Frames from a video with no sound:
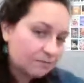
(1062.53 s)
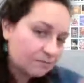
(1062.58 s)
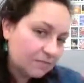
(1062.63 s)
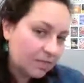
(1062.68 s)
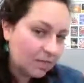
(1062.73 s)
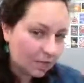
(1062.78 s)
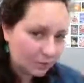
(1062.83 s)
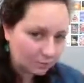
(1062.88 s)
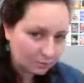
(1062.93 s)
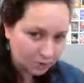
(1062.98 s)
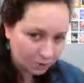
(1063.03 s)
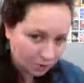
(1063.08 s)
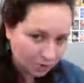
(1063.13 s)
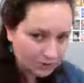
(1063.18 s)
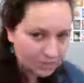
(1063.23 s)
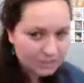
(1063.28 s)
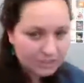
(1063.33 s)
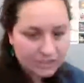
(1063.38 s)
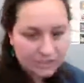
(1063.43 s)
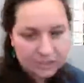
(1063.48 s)
you know,
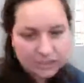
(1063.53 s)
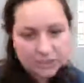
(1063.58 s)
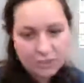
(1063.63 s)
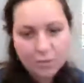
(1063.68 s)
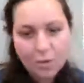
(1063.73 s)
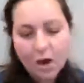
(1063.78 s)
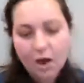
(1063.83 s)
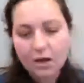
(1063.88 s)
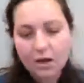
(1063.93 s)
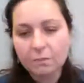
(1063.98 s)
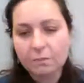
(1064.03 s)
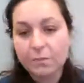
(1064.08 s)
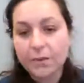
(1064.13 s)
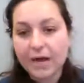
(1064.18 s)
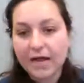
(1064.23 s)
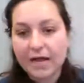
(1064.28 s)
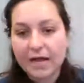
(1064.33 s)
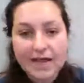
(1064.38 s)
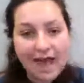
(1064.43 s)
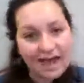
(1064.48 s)
turned into the swan,
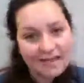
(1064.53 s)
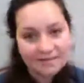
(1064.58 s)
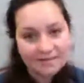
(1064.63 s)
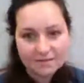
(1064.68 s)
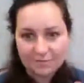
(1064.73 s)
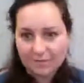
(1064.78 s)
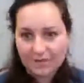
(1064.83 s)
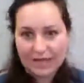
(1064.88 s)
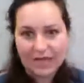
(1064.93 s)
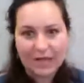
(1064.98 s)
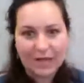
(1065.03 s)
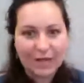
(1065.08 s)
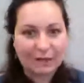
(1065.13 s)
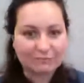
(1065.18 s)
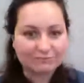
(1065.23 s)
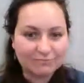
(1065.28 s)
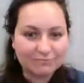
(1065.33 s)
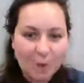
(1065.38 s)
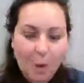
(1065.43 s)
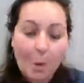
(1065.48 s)
but it ends up
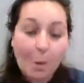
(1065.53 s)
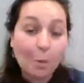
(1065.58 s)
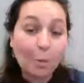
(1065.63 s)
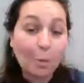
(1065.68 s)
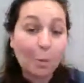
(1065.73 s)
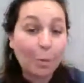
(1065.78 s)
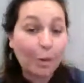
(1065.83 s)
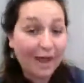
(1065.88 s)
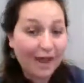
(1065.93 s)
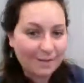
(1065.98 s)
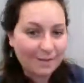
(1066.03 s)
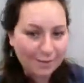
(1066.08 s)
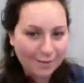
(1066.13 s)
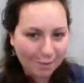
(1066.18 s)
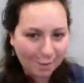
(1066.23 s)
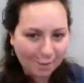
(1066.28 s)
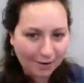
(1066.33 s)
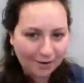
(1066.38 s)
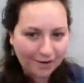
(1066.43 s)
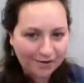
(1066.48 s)
being way
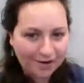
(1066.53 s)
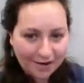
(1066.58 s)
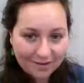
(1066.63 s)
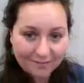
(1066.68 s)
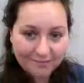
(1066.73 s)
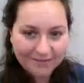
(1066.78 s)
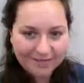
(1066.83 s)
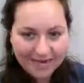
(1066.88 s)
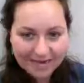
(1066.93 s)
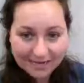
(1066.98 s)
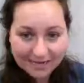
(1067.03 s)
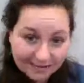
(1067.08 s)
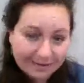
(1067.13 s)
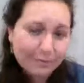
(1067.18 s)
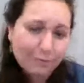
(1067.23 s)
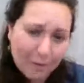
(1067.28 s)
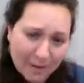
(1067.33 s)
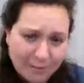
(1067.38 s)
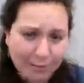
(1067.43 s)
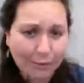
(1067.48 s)
more complicated
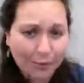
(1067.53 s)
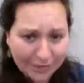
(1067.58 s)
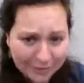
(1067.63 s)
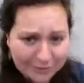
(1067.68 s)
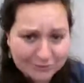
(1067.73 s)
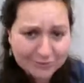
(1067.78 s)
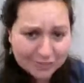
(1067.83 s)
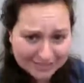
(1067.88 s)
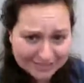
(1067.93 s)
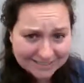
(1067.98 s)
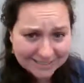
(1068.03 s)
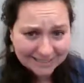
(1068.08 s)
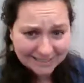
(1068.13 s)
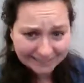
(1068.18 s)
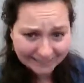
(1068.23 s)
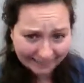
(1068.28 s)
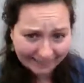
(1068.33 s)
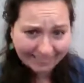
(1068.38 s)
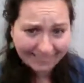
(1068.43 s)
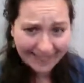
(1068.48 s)
and way more
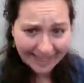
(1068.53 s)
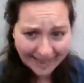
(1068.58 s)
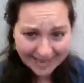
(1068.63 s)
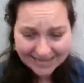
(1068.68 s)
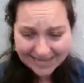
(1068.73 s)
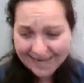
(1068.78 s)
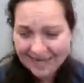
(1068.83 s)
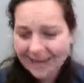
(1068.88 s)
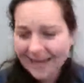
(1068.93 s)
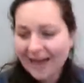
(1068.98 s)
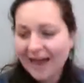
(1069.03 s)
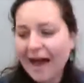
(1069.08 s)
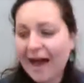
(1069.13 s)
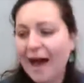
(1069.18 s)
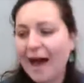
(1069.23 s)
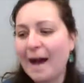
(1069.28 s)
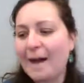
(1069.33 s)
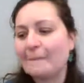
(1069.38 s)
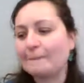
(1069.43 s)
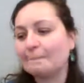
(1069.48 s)
interesting than
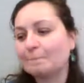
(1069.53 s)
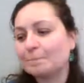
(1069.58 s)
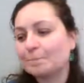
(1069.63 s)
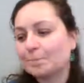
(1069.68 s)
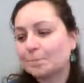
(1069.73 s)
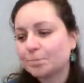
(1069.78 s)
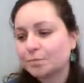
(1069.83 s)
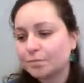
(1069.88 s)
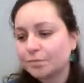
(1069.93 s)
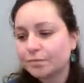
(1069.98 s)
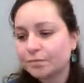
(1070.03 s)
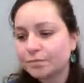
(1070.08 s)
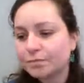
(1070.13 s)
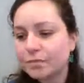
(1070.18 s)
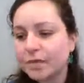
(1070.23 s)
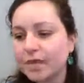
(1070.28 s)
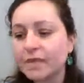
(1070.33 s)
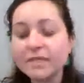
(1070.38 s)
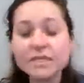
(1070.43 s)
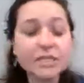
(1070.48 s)
that.
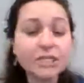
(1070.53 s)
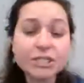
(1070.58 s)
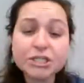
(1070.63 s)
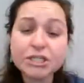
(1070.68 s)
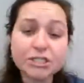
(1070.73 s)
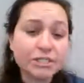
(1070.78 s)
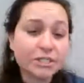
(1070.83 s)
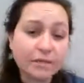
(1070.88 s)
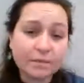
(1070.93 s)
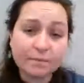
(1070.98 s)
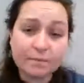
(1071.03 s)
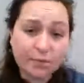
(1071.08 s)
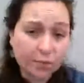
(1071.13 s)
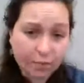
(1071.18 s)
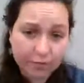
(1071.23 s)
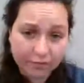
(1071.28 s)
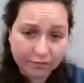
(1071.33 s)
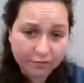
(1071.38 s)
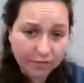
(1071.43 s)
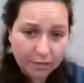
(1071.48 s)
This is just a
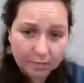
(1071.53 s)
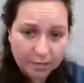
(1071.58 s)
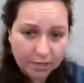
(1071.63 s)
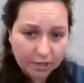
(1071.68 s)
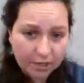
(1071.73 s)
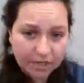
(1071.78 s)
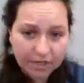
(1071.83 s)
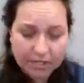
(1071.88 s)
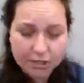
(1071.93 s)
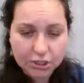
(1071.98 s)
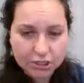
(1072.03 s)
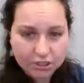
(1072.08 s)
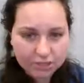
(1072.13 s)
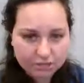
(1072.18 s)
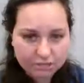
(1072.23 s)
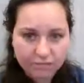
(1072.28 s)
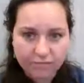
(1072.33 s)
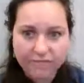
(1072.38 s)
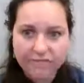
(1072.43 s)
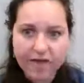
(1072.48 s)
beautiful book. It's
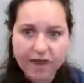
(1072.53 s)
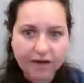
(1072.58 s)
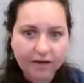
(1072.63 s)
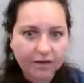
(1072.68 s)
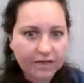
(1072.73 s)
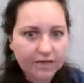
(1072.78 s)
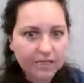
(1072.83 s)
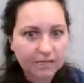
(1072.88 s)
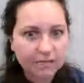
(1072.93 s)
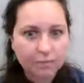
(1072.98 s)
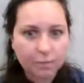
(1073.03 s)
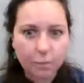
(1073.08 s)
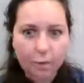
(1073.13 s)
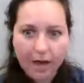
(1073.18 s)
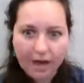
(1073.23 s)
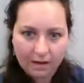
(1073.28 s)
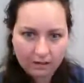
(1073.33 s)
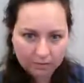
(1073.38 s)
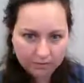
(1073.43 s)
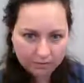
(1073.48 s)
just very
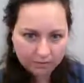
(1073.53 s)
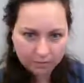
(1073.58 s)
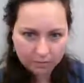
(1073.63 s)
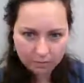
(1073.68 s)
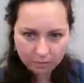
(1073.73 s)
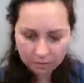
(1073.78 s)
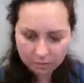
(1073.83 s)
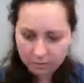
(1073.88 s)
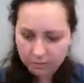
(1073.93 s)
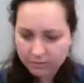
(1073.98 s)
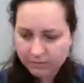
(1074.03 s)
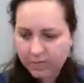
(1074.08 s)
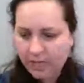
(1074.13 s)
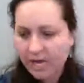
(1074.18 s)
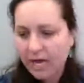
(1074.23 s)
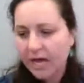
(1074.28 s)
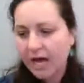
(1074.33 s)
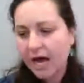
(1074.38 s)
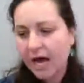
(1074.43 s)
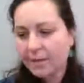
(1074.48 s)
well told.
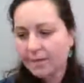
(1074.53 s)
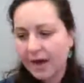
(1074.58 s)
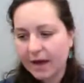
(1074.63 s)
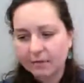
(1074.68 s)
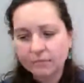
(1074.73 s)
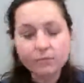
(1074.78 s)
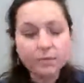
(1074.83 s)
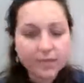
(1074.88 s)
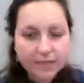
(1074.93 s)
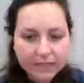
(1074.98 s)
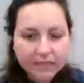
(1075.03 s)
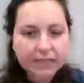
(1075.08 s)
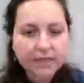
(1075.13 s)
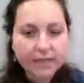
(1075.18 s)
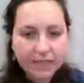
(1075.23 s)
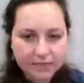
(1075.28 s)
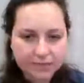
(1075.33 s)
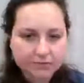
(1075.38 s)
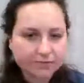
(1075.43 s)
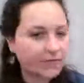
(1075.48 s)
I really
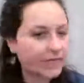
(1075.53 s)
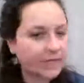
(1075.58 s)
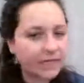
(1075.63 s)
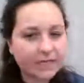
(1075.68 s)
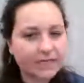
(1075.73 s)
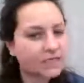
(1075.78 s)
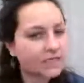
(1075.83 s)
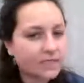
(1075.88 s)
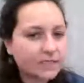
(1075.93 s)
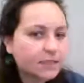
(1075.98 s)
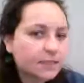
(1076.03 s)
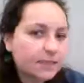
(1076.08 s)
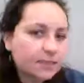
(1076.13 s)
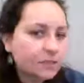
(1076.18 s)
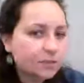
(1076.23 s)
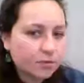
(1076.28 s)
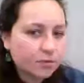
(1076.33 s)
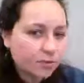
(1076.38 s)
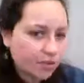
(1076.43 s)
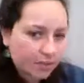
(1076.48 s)
liked reading it. This
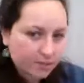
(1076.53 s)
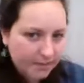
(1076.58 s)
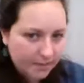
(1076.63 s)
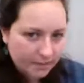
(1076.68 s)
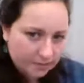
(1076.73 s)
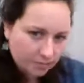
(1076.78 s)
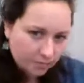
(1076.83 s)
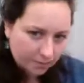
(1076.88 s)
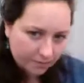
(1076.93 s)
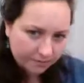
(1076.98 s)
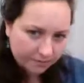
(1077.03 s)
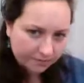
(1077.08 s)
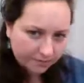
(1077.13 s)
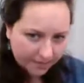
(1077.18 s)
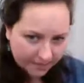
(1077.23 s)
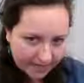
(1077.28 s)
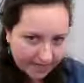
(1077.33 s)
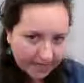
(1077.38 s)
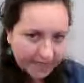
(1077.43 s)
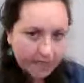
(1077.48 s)
isn't usually my sort of
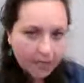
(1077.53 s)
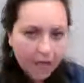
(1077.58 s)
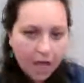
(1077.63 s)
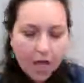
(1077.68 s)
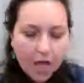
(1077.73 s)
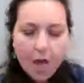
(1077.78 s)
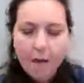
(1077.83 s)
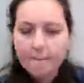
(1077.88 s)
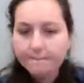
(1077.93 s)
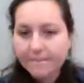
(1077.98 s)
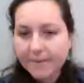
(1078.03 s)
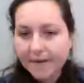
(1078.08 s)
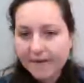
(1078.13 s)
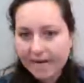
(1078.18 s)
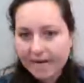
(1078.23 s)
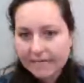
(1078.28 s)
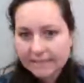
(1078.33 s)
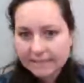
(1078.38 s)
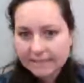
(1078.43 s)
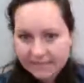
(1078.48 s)
thing, but
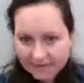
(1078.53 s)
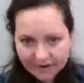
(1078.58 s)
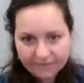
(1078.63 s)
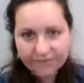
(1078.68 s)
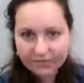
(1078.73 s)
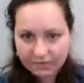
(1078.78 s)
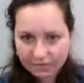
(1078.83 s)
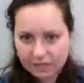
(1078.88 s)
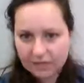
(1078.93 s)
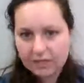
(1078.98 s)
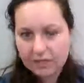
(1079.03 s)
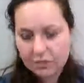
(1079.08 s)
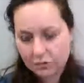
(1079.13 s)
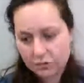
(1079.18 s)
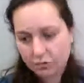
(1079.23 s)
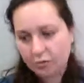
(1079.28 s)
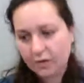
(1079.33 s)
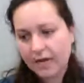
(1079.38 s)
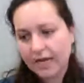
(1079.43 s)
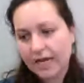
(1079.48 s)
I definitely
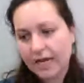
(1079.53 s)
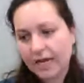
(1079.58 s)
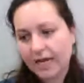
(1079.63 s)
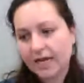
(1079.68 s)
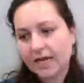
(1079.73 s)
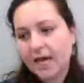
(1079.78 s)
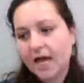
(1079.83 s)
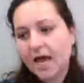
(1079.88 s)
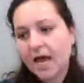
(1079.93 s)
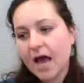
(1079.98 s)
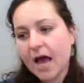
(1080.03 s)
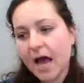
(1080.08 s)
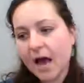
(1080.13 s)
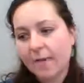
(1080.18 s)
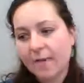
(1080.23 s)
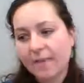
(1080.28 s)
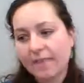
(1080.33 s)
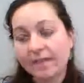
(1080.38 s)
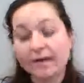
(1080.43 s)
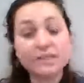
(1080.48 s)
enjoyed it.
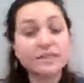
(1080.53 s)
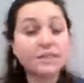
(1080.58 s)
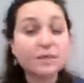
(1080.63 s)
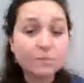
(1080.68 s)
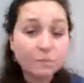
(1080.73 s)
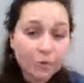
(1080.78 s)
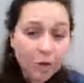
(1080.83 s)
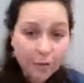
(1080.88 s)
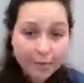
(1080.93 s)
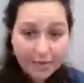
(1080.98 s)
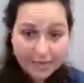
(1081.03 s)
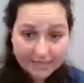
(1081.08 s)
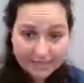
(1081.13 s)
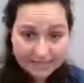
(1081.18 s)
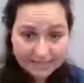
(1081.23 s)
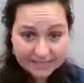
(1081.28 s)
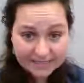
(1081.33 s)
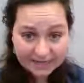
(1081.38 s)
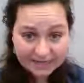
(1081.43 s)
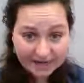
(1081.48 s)
And there's some
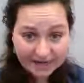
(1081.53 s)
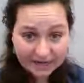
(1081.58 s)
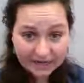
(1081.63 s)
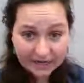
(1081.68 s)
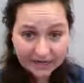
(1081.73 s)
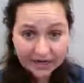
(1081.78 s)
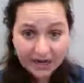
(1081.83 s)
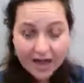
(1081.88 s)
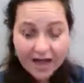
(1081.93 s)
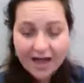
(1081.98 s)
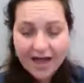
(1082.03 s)
romance in there,